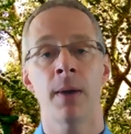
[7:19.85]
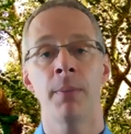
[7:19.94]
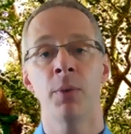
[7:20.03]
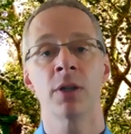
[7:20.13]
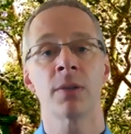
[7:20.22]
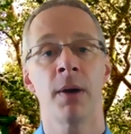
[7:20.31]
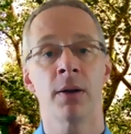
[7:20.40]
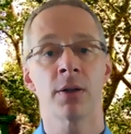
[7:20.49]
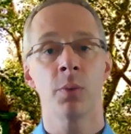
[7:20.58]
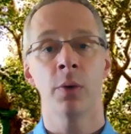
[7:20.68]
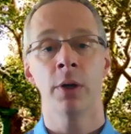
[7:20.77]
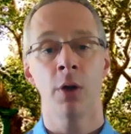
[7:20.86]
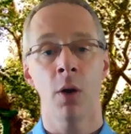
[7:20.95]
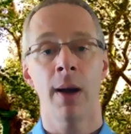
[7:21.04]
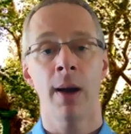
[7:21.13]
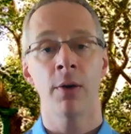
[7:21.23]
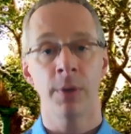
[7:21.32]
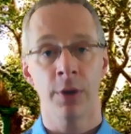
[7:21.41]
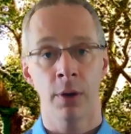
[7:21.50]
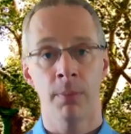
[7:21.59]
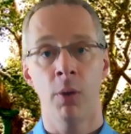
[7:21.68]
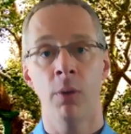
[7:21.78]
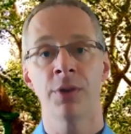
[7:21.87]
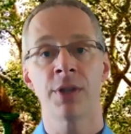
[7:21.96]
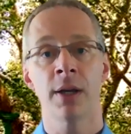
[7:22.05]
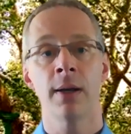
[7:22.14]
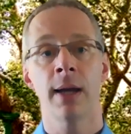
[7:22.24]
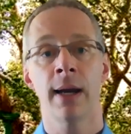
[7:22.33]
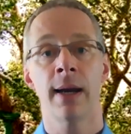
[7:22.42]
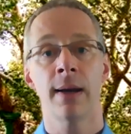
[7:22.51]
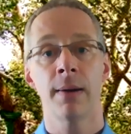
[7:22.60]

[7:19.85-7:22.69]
Buddhist monks would go out with their bowls and